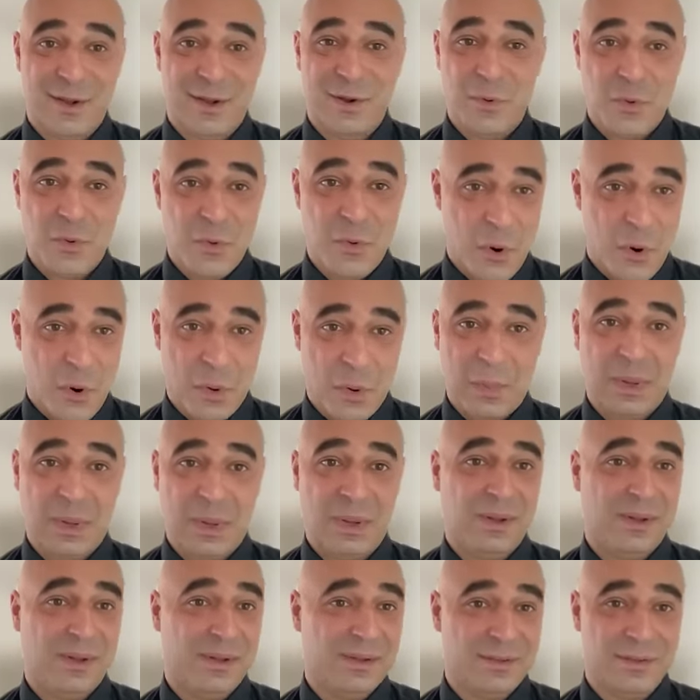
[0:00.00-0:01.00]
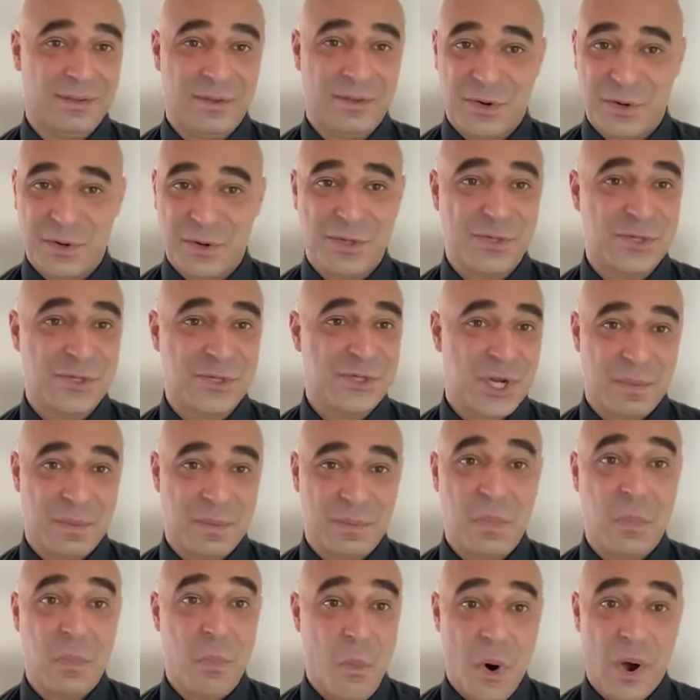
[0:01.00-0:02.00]
normal, the
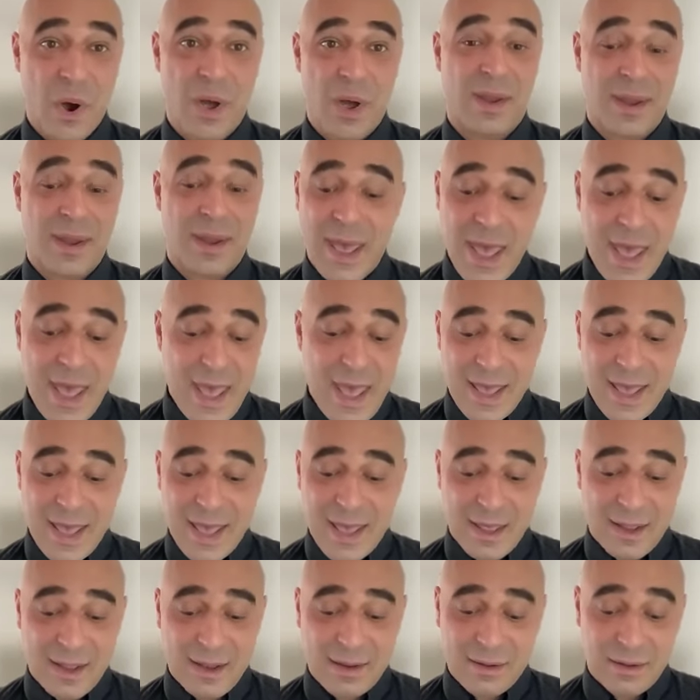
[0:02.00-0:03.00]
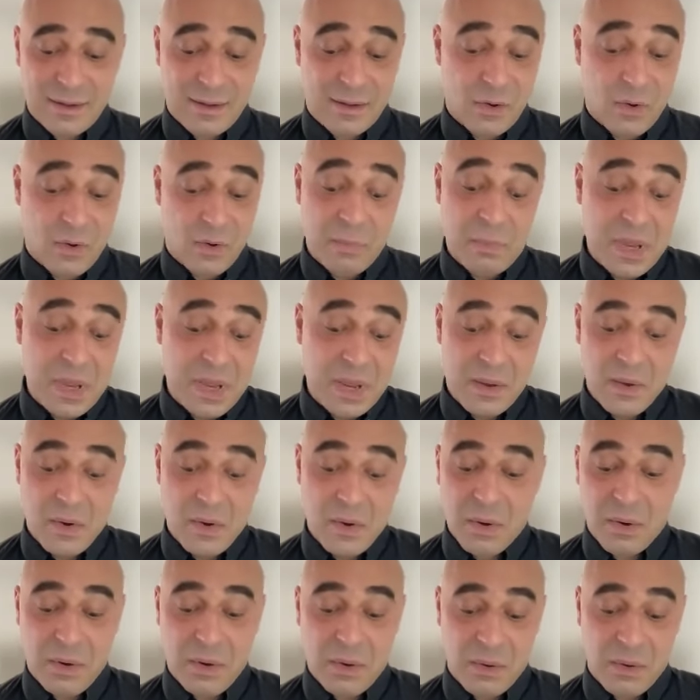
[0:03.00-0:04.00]
cheap one, and
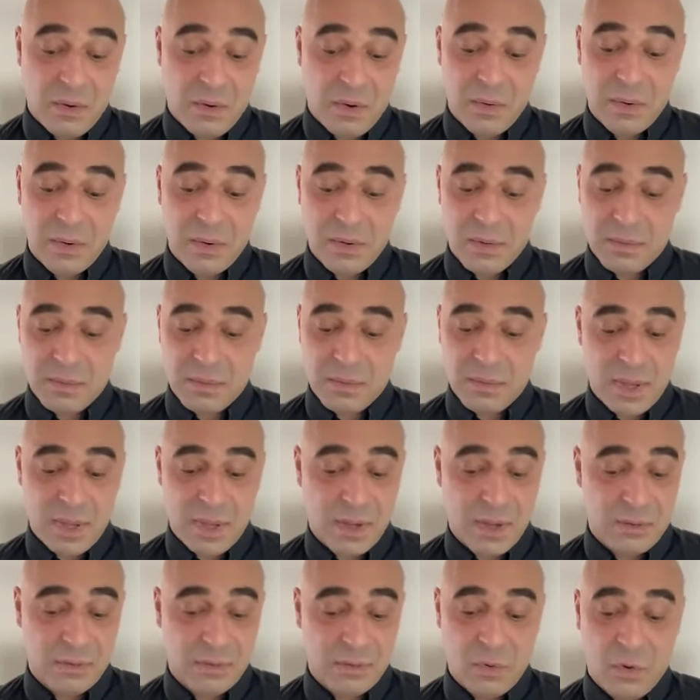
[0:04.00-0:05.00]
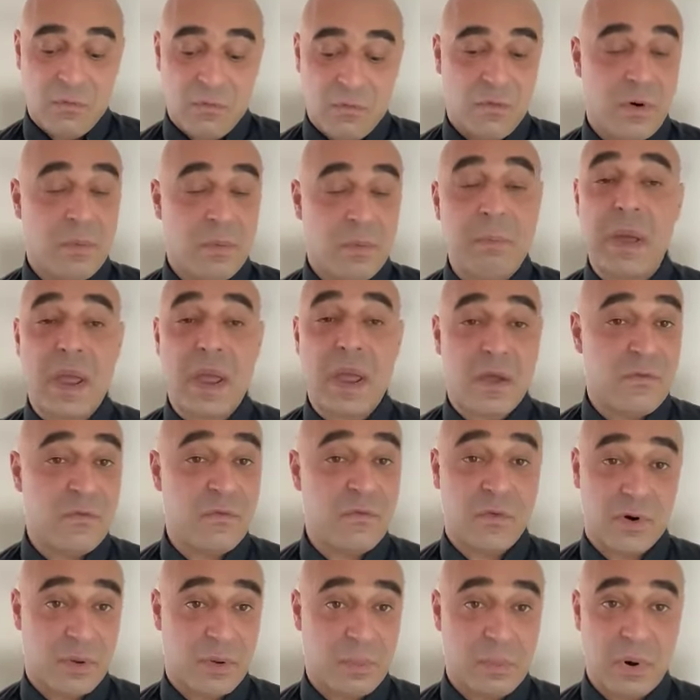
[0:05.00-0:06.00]
and overpay
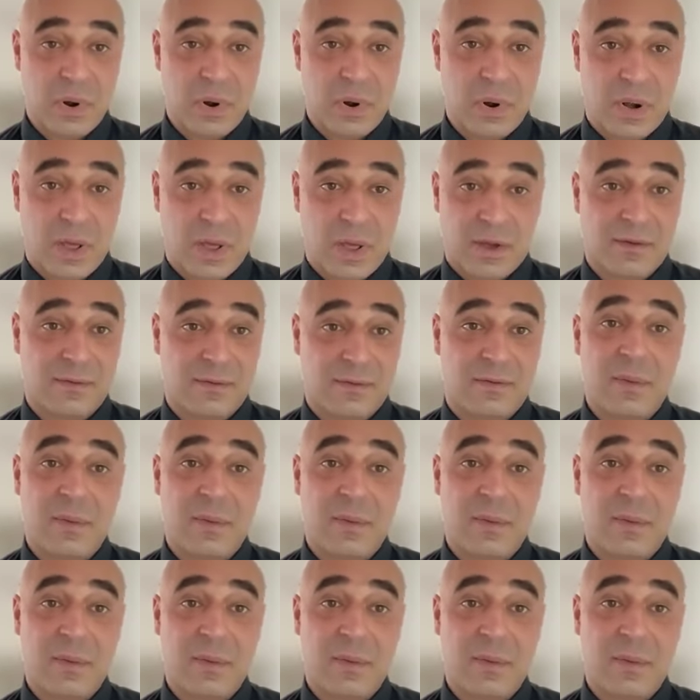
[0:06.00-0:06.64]
for the product.